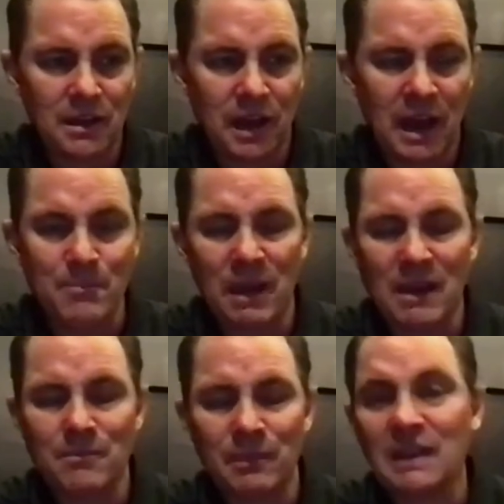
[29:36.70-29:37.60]
I
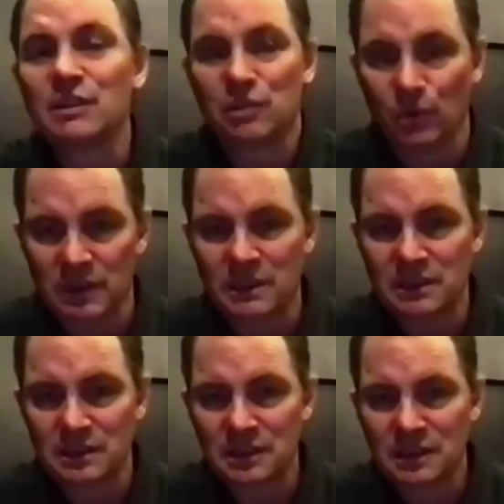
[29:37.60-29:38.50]
made a
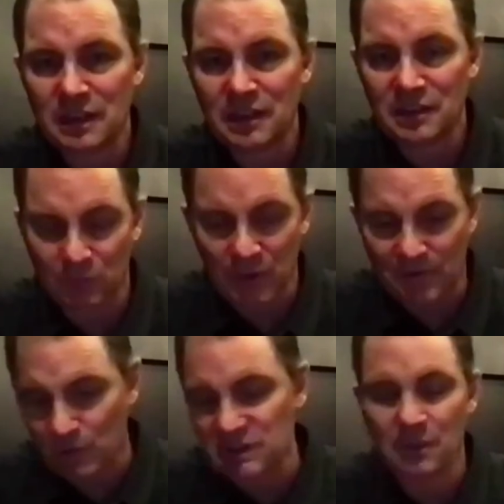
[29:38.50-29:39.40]
choice, So my
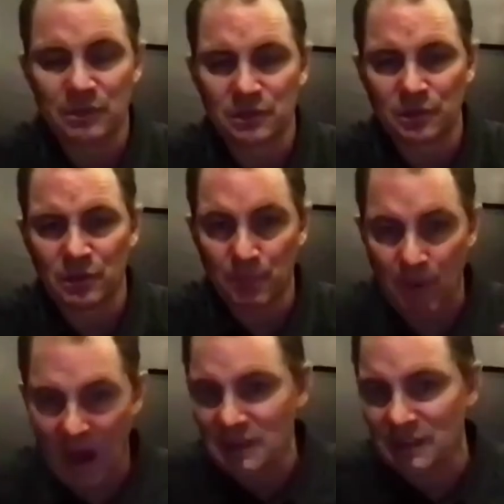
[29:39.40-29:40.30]
first episode, the
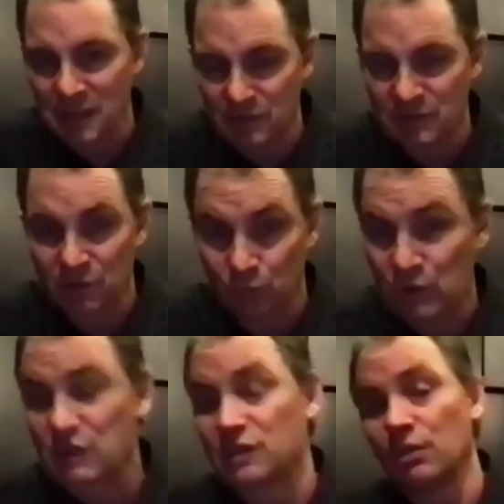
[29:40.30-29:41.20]
pilot episode,
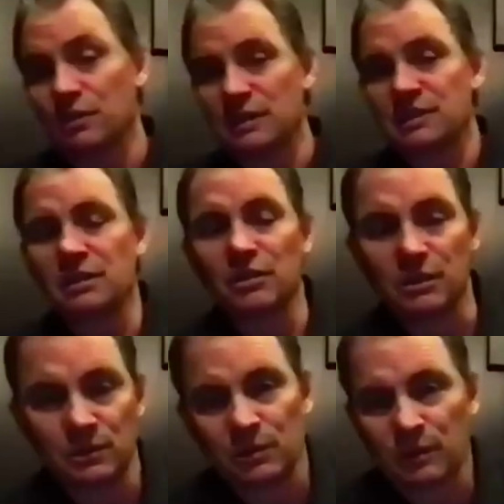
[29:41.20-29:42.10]
which sold the
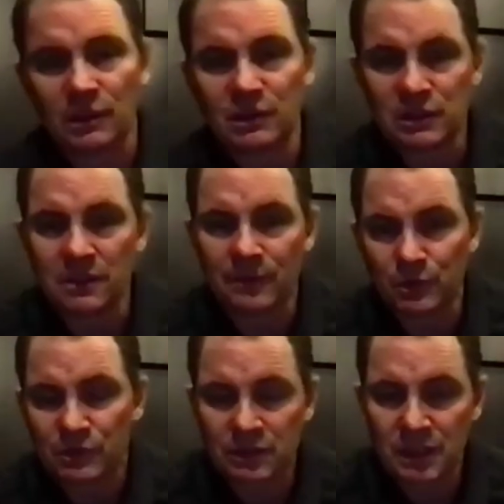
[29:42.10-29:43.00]
series, was on Chip
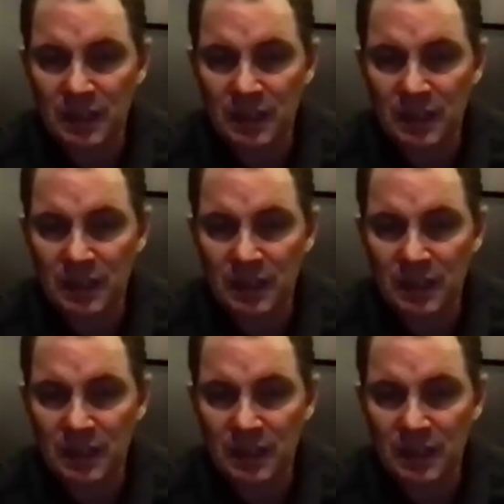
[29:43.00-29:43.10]
Foose.